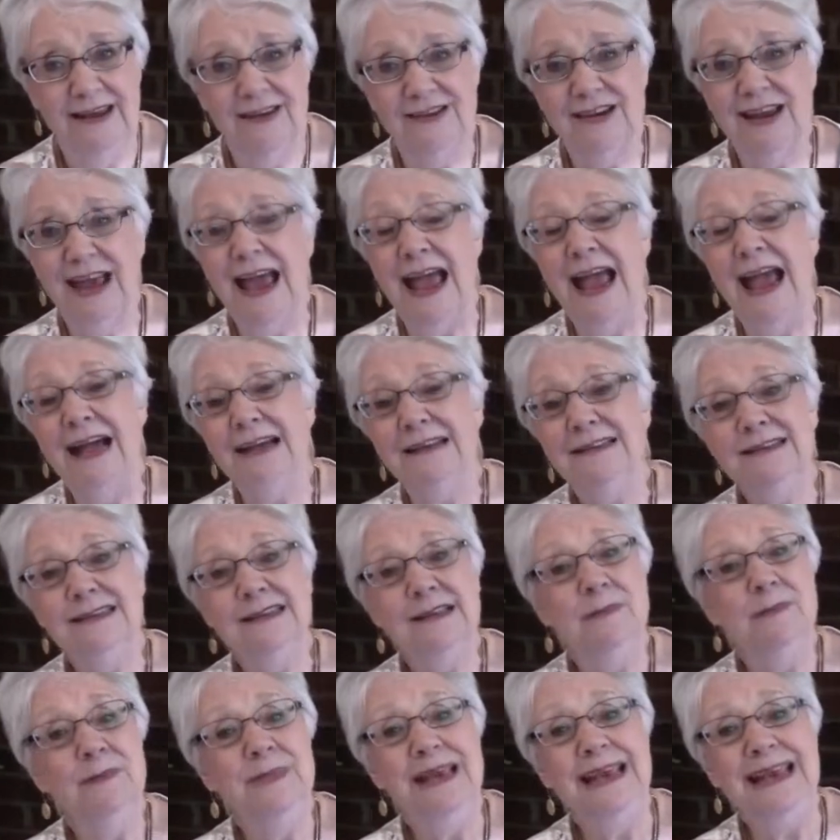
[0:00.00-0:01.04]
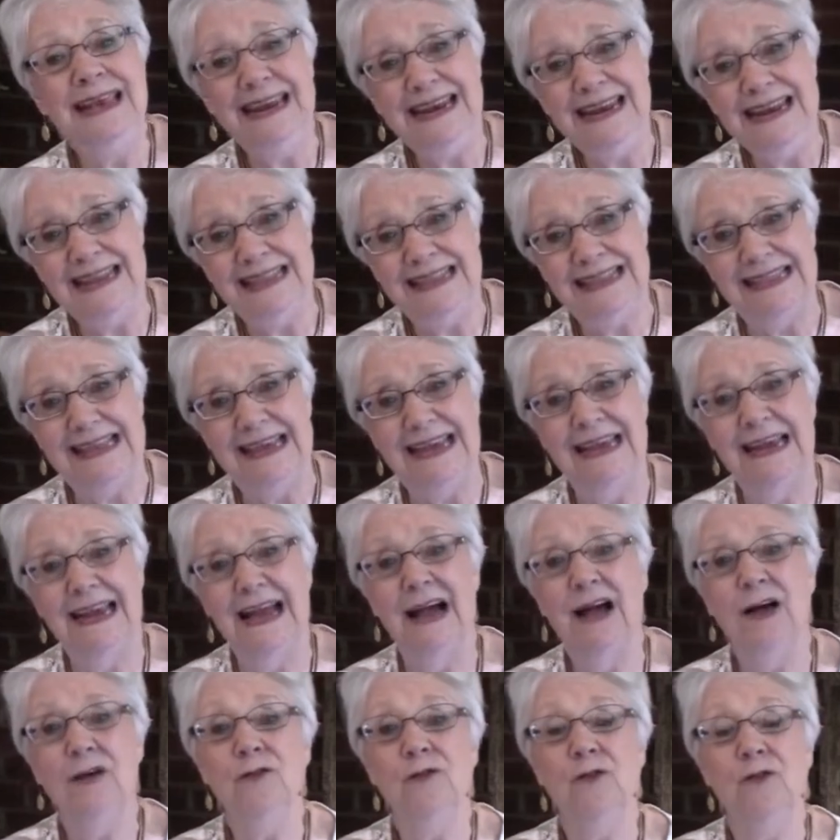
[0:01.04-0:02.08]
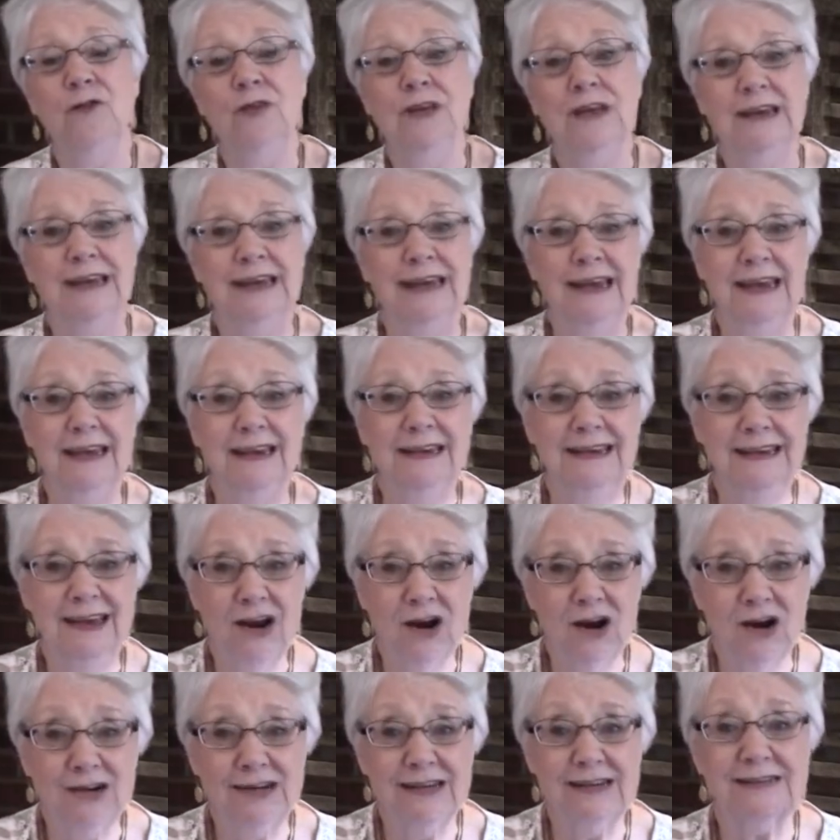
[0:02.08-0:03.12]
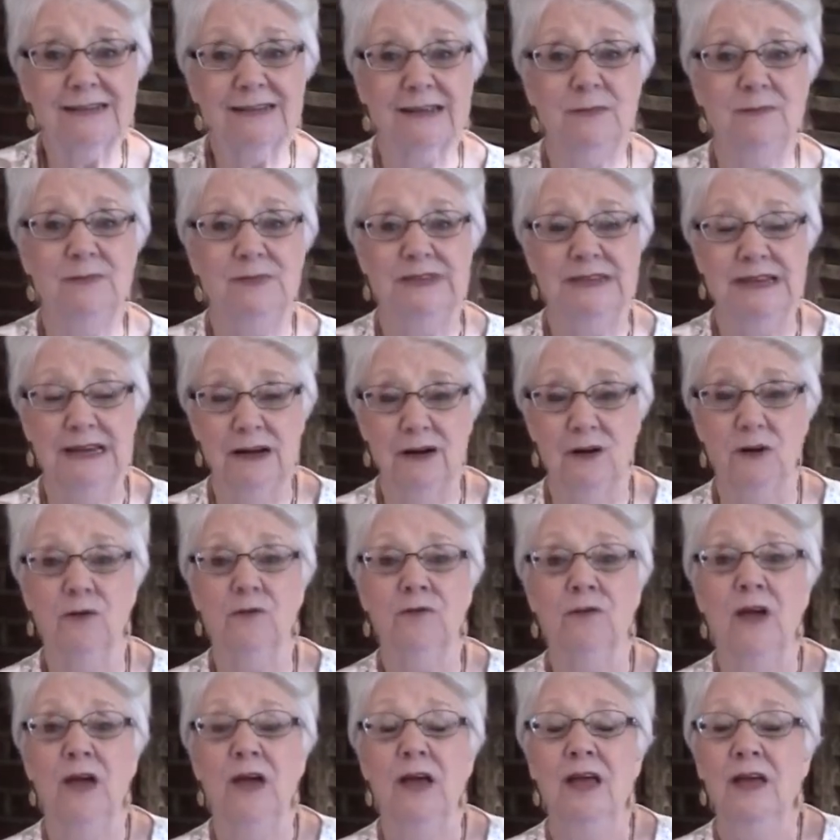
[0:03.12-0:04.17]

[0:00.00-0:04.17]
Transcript: to ask them anything other than King Darius himself,